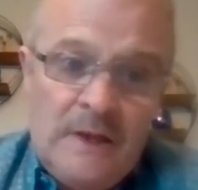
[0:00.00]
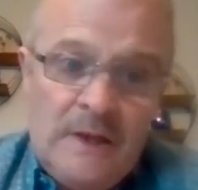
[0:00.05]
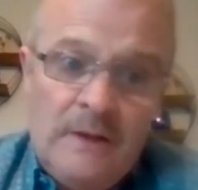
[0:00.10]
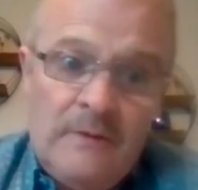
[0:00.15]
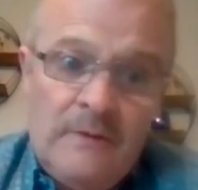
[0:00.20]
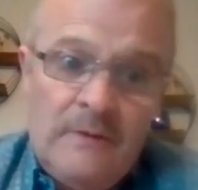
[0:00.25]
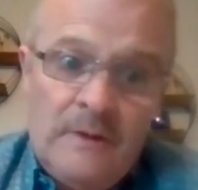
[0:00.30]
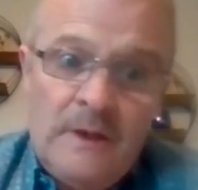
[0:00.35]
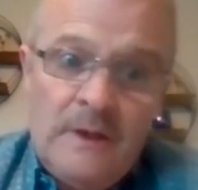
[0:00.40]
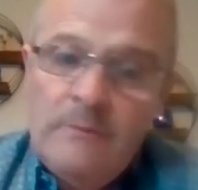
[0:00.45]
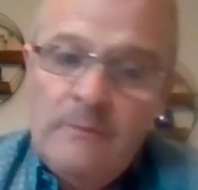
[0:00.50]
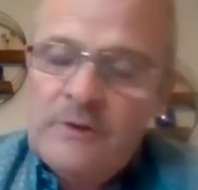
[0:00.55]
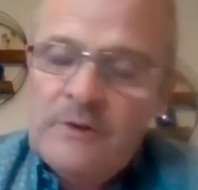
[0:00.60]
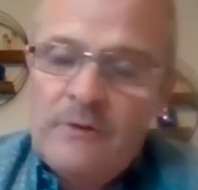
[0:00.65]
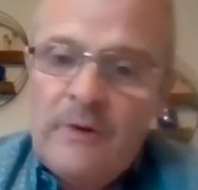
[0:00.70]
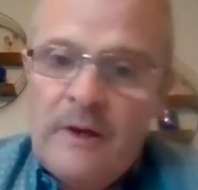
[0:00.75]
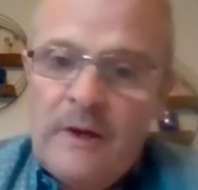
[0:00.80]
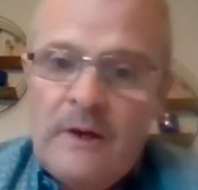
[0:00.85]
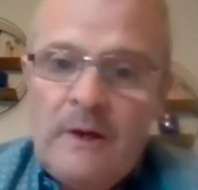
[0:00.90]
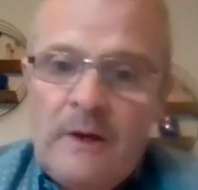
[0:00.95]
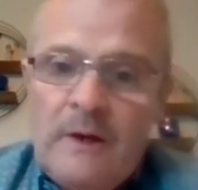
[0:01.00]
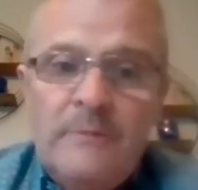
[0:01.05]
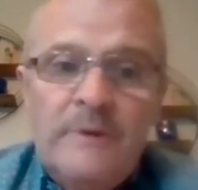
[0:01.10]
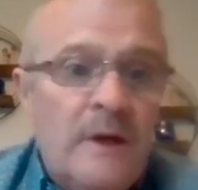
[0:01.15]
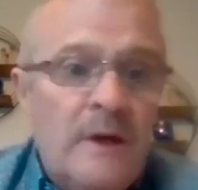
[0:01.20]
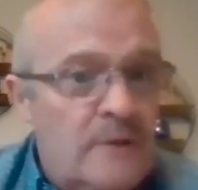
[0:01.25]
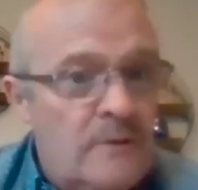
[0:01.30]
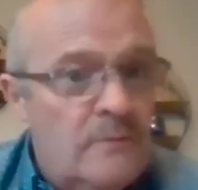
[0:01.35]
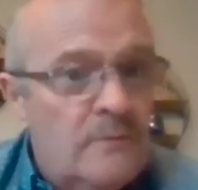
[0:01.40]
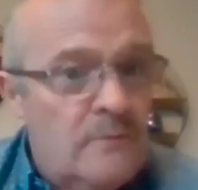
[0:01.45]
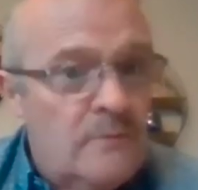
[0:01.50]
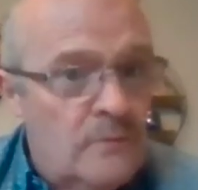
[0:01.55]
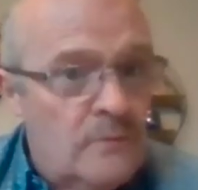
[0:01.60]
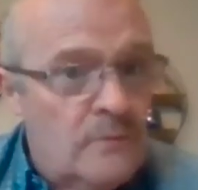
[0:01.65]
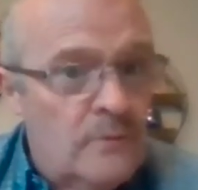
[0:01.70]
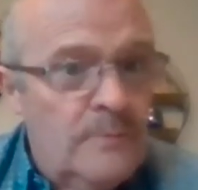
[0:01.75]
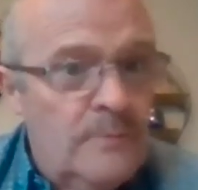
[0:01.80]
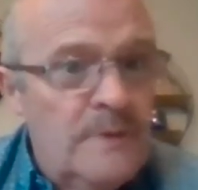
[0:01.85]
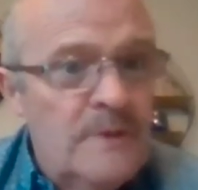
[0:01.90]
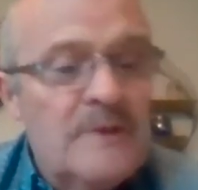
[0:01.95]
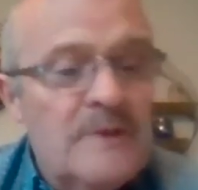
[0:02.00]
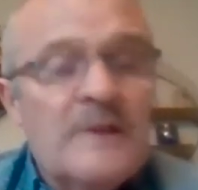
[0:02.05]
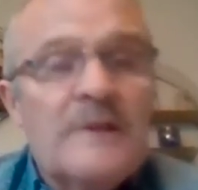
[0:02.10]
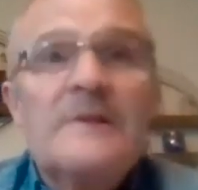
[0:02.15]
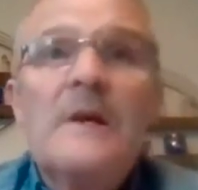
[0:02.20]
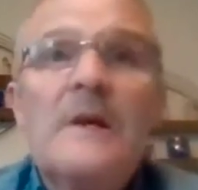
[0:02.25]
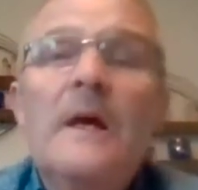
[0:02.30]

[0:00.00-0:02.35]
He was great. And we started doing good business.